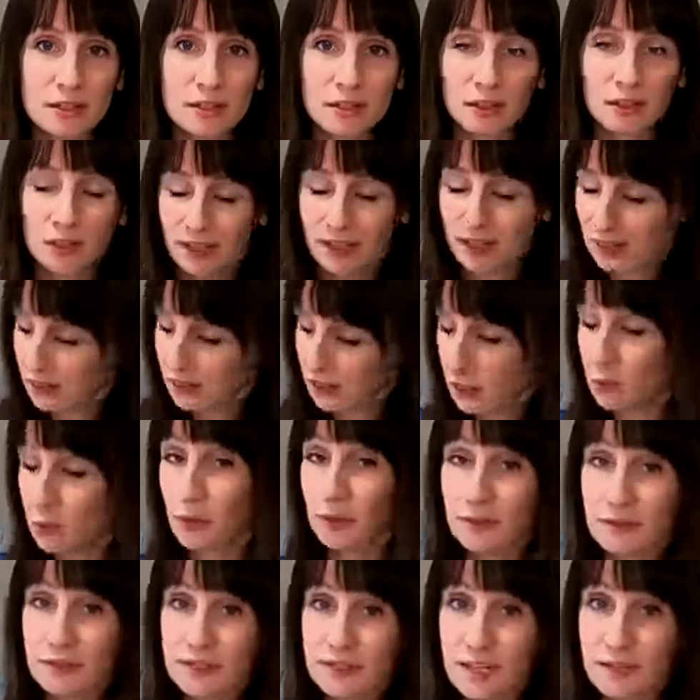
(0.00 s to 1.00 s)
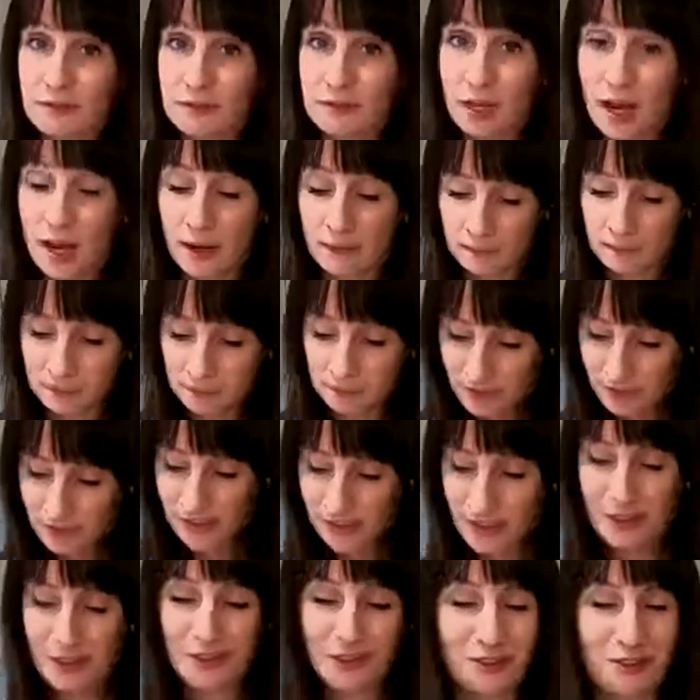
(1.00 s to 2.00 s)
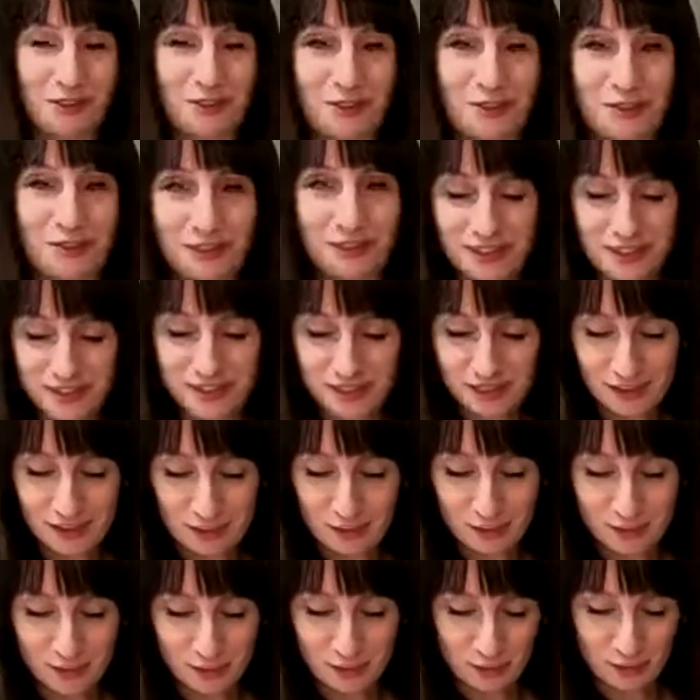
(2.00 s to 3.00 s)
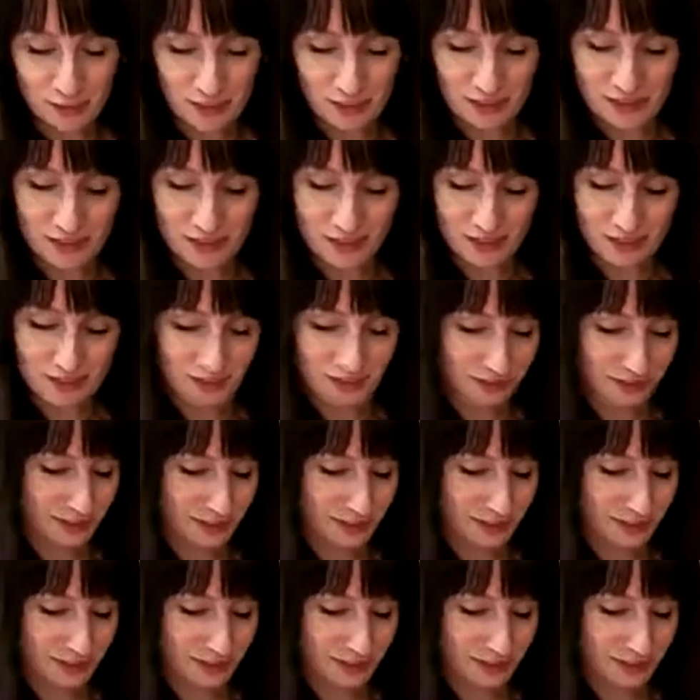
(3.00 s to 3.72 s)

and you wanted to save time, you could throw these in the food processor.